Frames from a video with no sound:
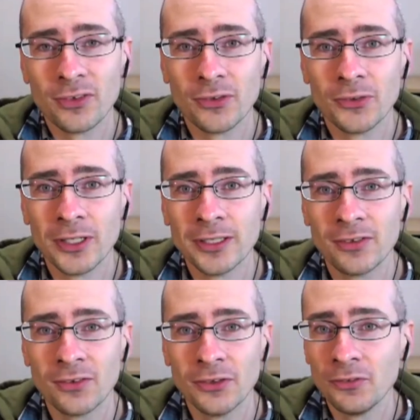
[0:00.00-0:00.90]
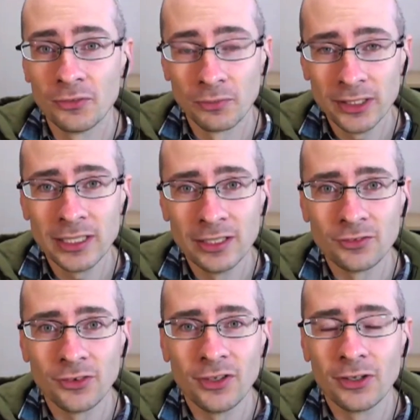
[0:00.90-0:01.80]
So uh, so it was a really
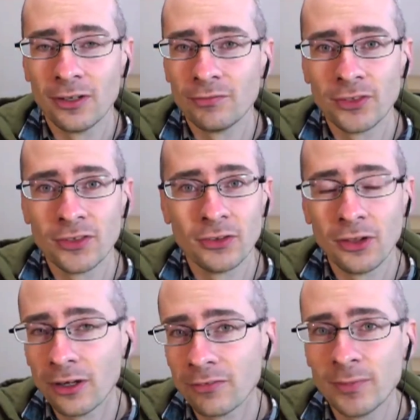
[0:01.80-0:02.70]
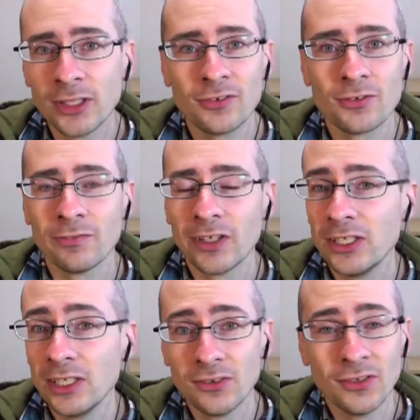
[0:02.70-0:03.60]
interesting conference, a lot of mixture of
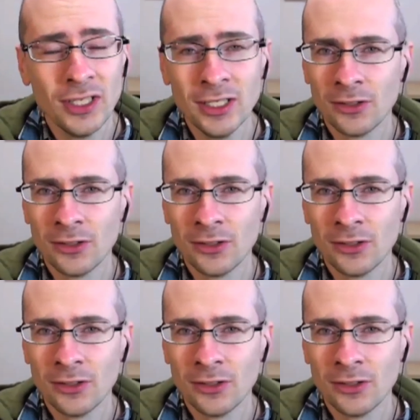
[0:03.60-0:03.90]
ideas,